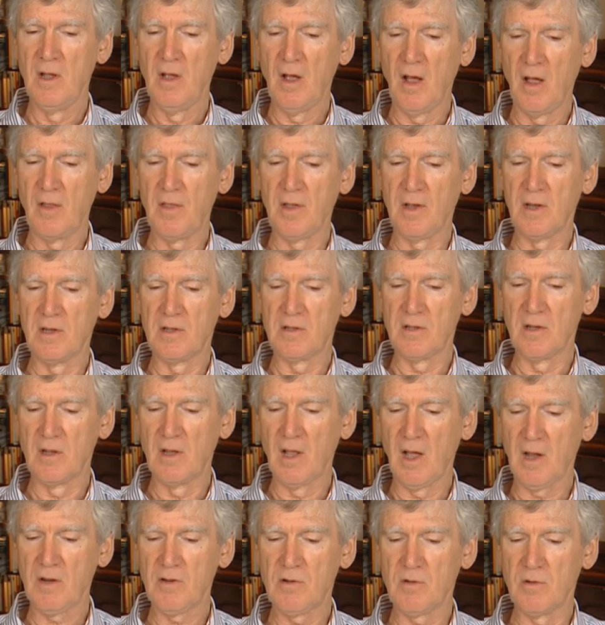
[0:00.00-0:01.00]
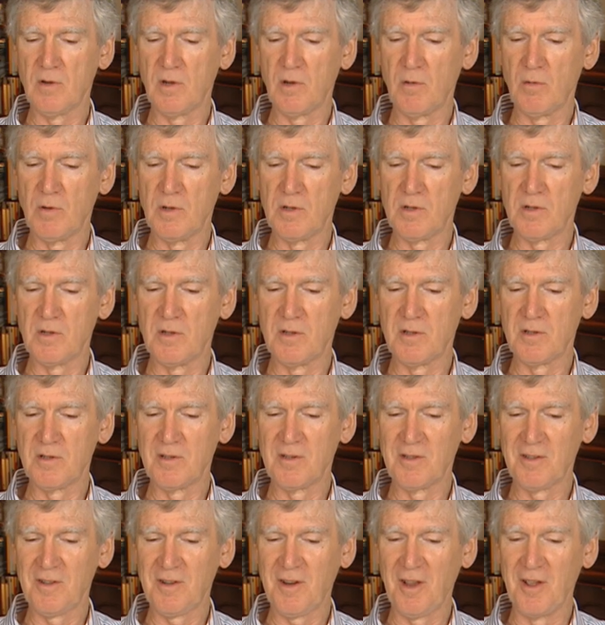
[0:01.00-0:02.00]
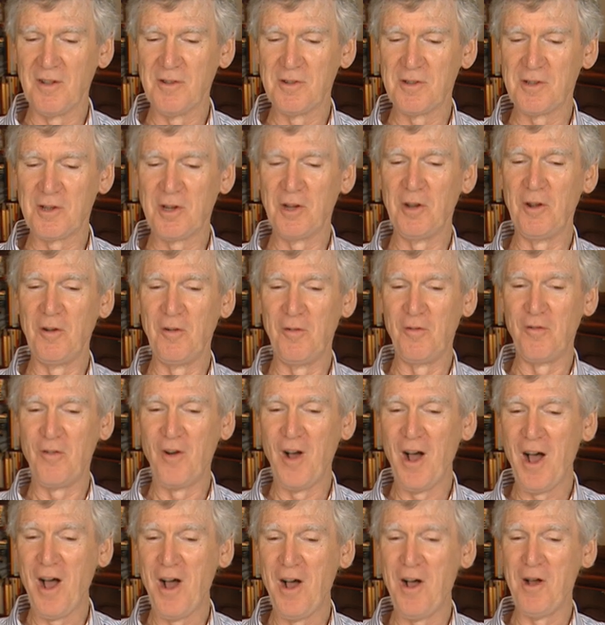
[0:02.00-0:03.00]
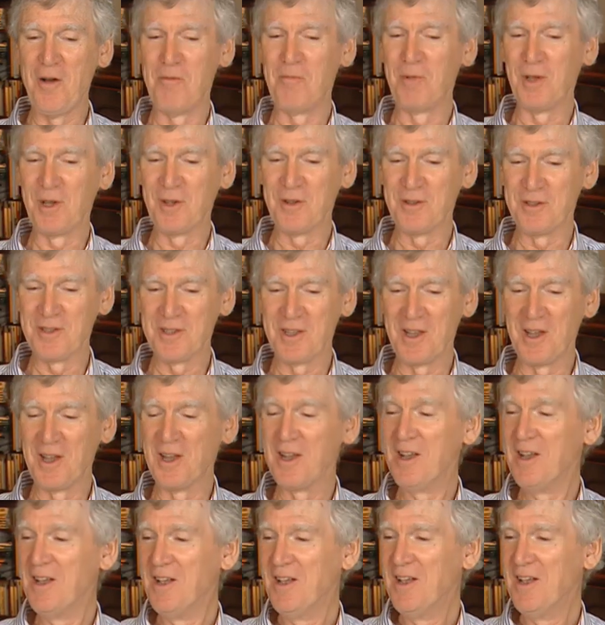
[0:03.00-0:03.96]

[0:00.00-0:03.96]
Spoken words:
I think it's a luxury which goes too far, because they